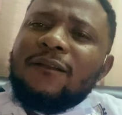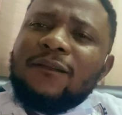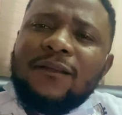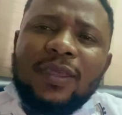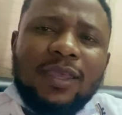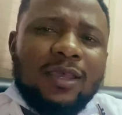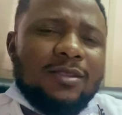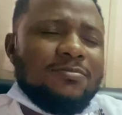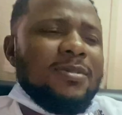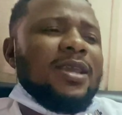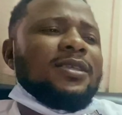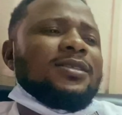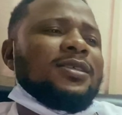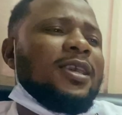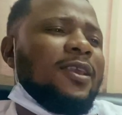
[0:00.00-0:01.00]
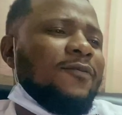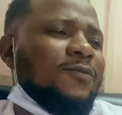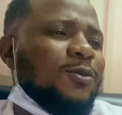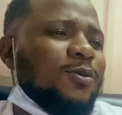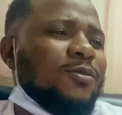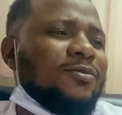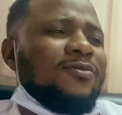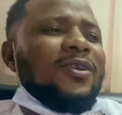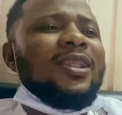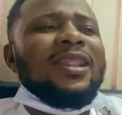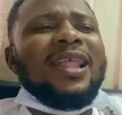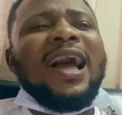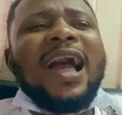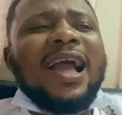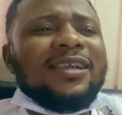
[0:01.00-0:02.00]
Feel myself. No
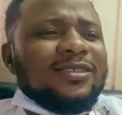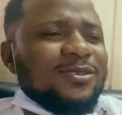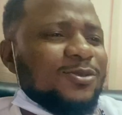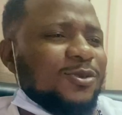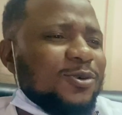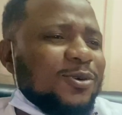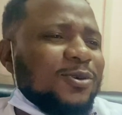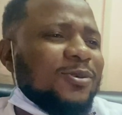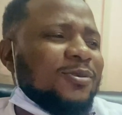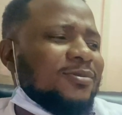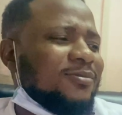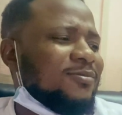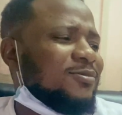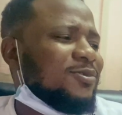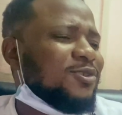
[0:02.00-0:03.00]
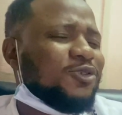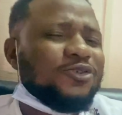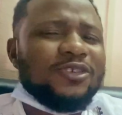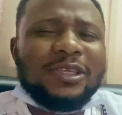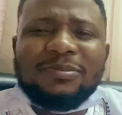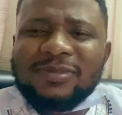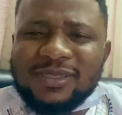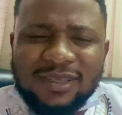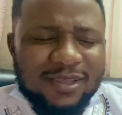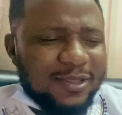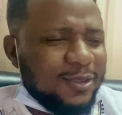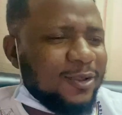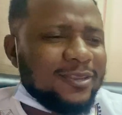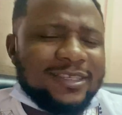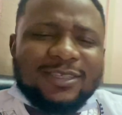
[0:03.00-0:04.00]
relax, no script,
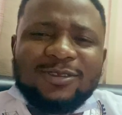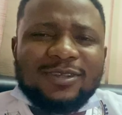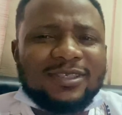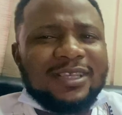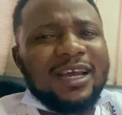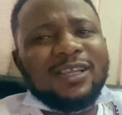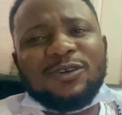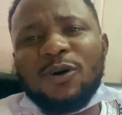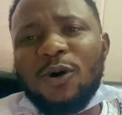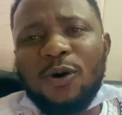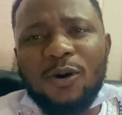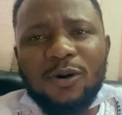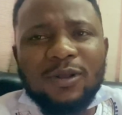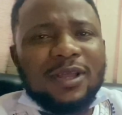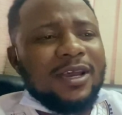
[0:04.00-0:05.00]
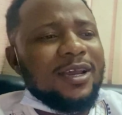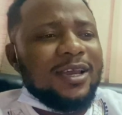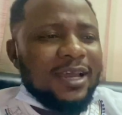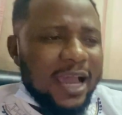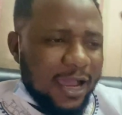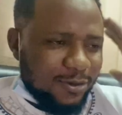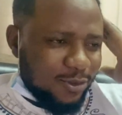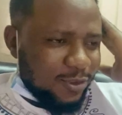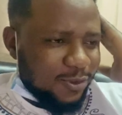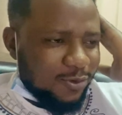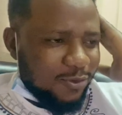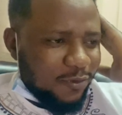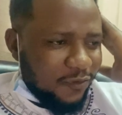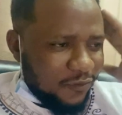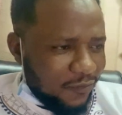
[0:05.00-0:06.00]
nothing, nothing at all. I'm just
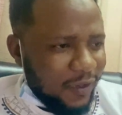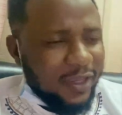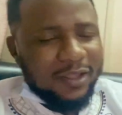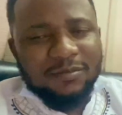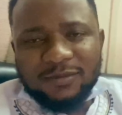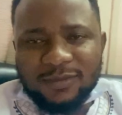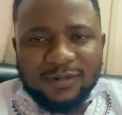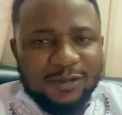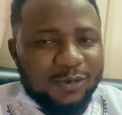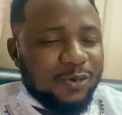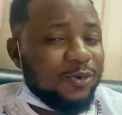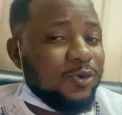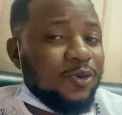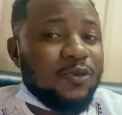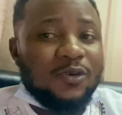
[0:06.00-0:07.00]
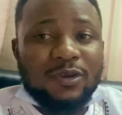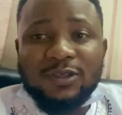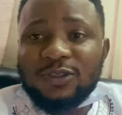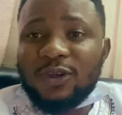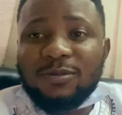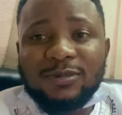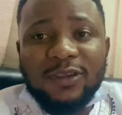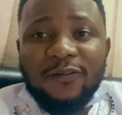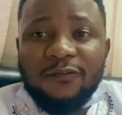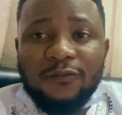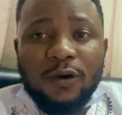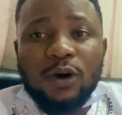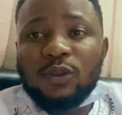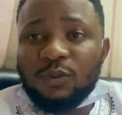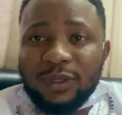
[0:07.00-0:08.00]
going to film, do something
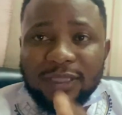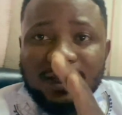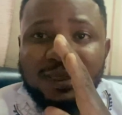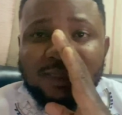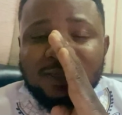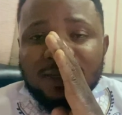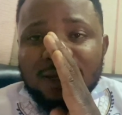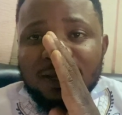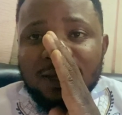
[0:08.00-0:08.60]
fun with this